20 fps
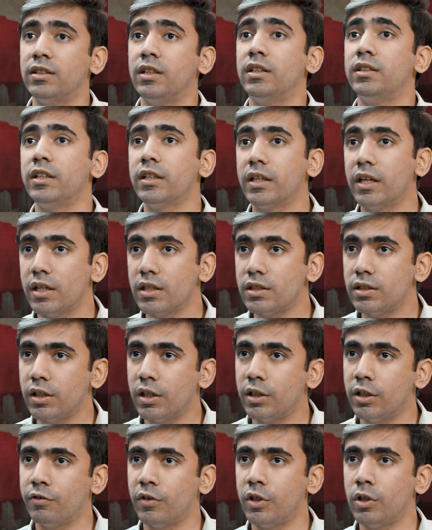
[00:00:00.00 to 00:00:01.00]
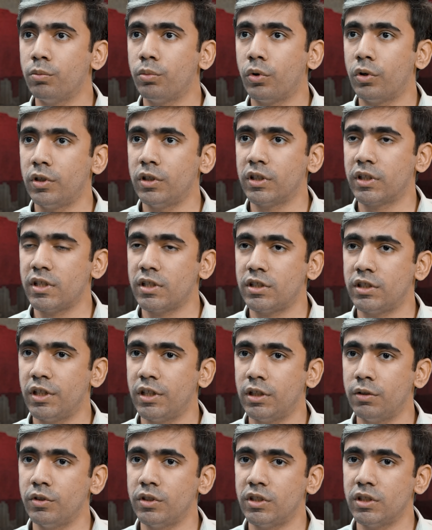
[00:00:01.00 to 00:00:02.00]
another case study, very important case
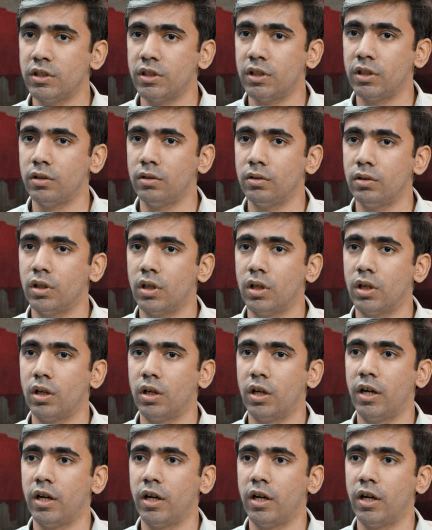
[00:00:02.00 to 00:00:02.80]
study, which is in uh,